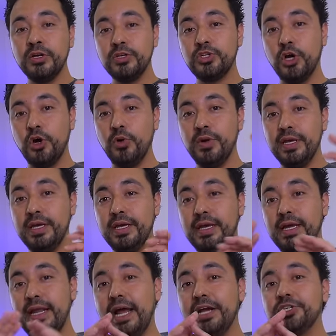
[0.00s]
So
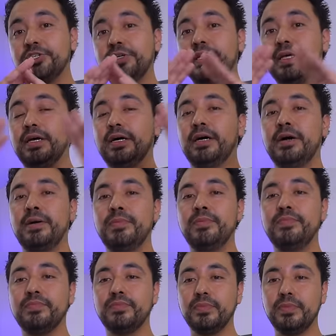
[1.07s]
it actually
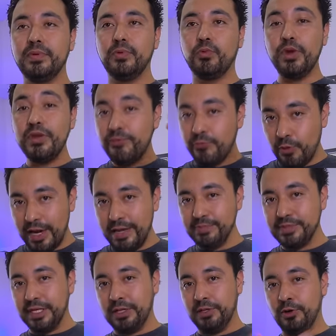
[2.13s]
um,
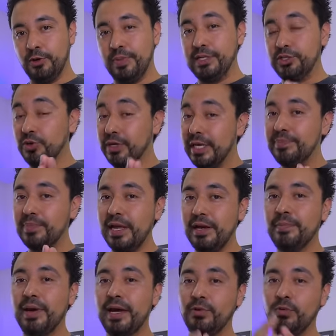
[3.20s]
reframes it a little bit. So keep that
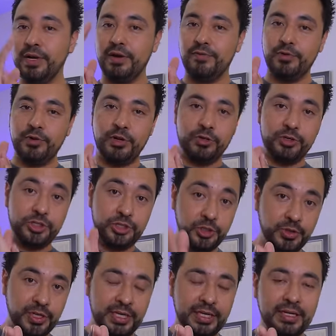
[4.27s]
in mind whenever you're
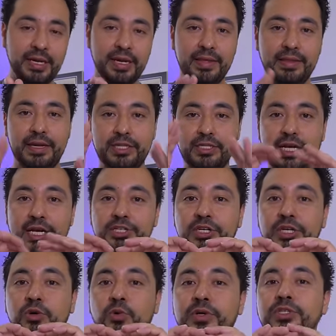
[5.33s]
shooting that it's
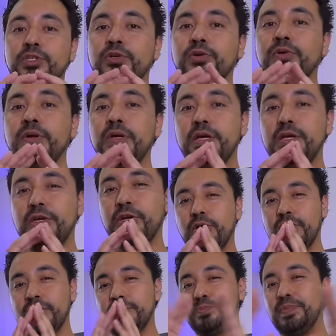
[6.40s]
actually going to you
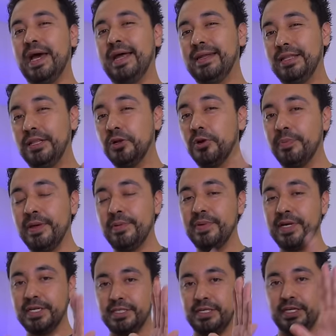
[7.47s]
know expand a little bit
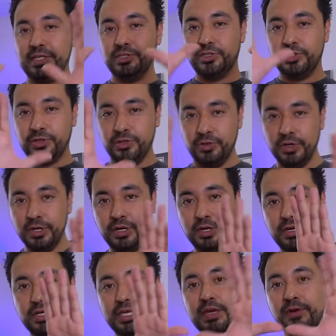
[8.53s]
because it needs to
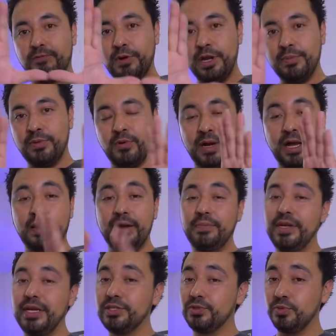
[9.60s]
keyframe around. I
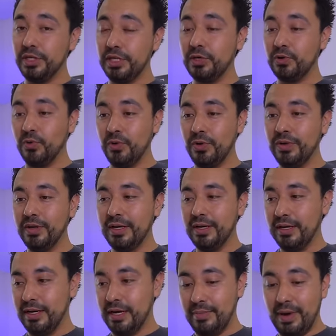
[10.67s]
mean, it's really cool.
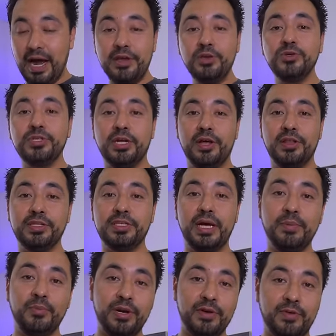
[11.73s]
Um, I use it all the
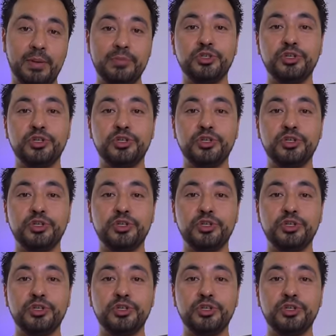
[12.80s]
time whenever I'm